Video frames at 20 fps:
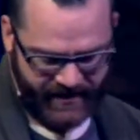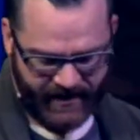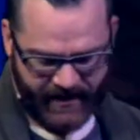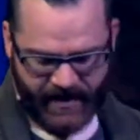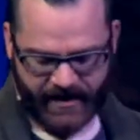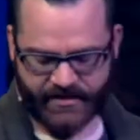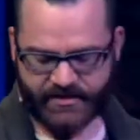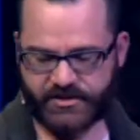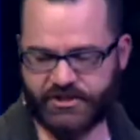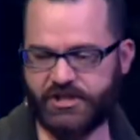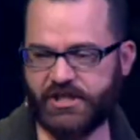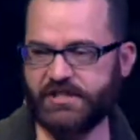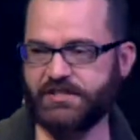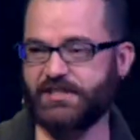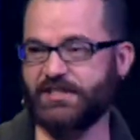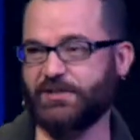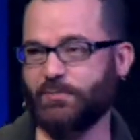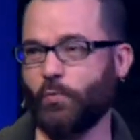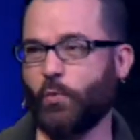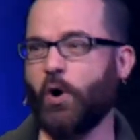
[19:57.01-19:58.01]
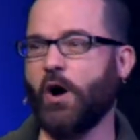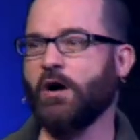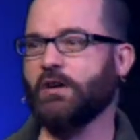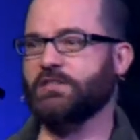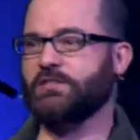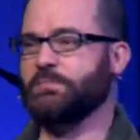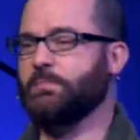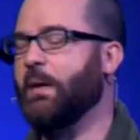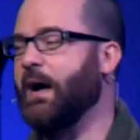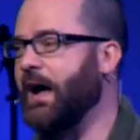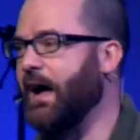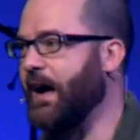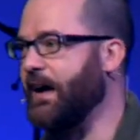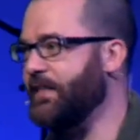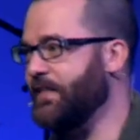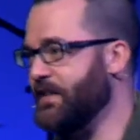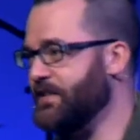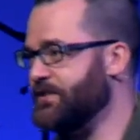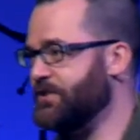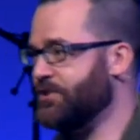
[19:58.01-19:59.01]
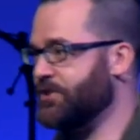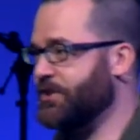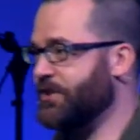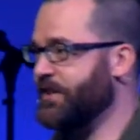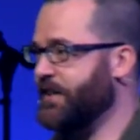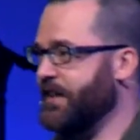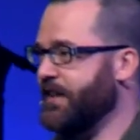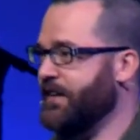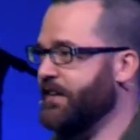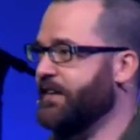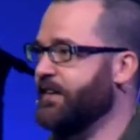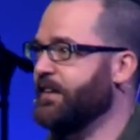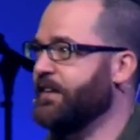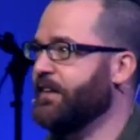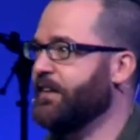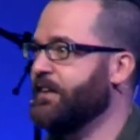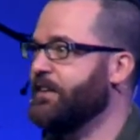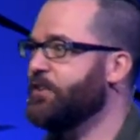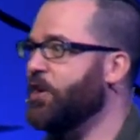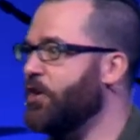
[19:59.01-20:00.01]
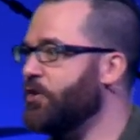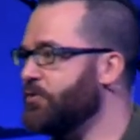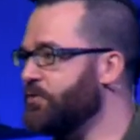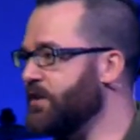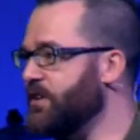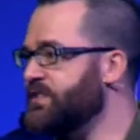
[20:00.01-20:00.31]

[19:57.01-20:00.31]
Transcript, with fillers: As Jesus walks by this tree, not only